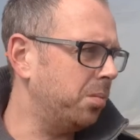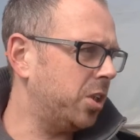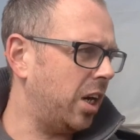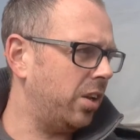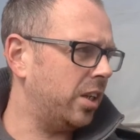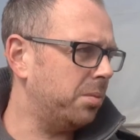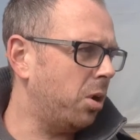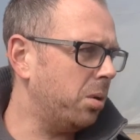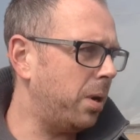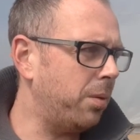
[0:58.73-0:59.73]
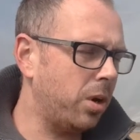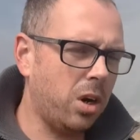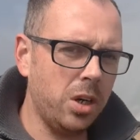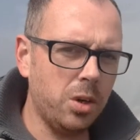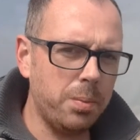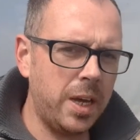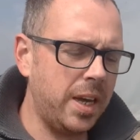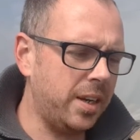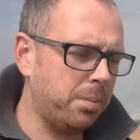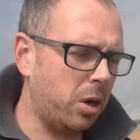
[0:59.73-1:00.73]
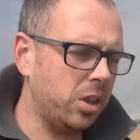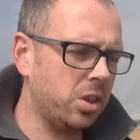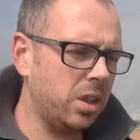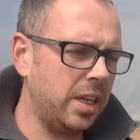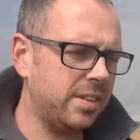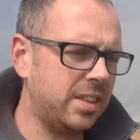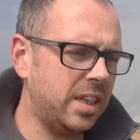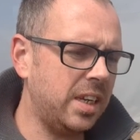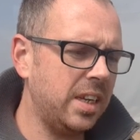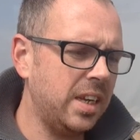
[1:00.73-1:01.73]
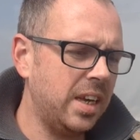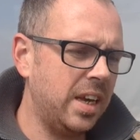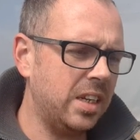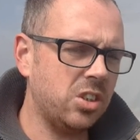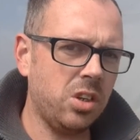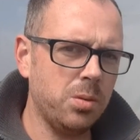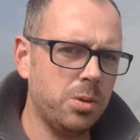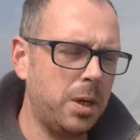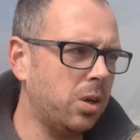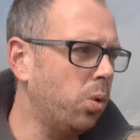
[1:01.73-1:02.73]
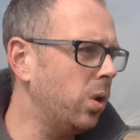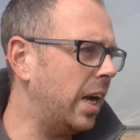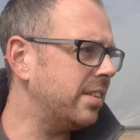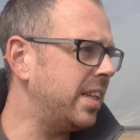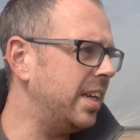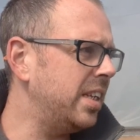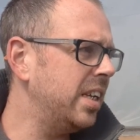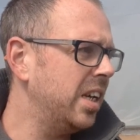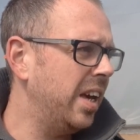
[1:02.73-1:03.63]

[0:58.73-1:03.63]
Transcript: just coming to check on that tomato plant what I hired up there in the ponding tunnel yesterday, just because it was a bit cold last night.